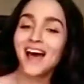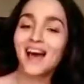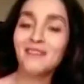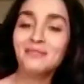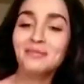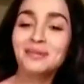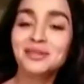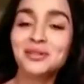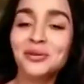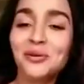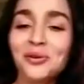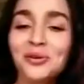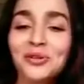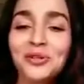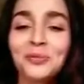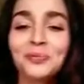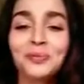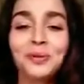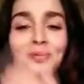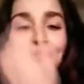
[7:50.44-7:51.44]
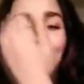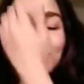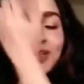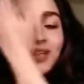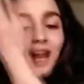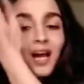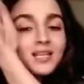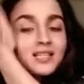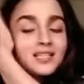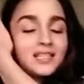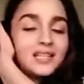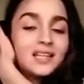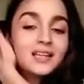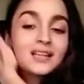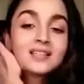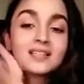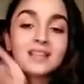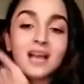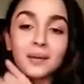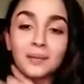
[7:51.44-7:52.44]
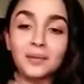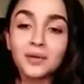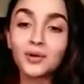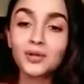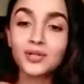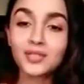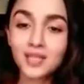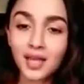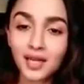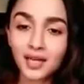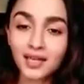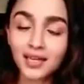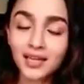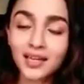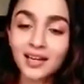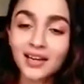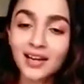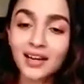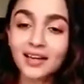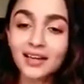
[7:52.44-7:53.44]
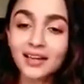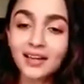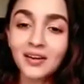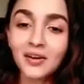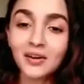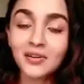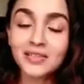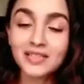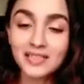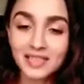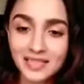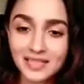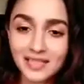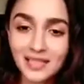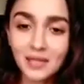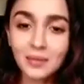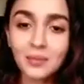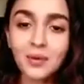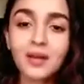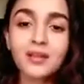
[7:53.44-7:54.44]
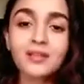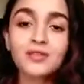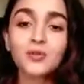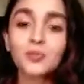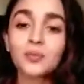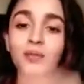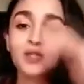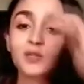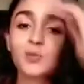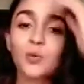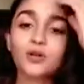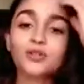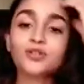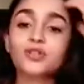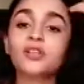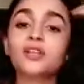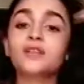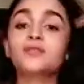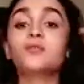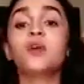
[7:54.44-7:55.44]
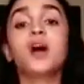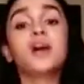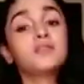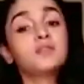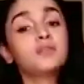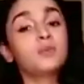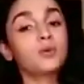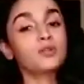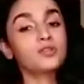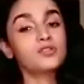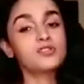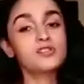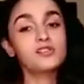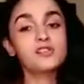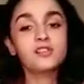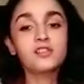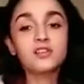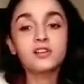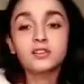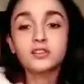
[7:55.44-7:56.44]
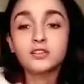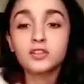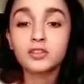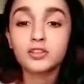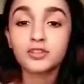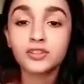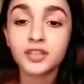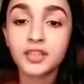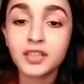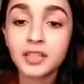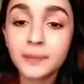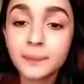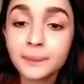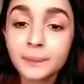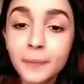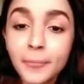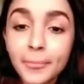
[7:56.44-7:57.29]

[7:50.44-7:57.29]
I've been told to promote Razi. It's coming on Sunday on Z Cinemas, so please watch it if you haven't watched it in the theater already.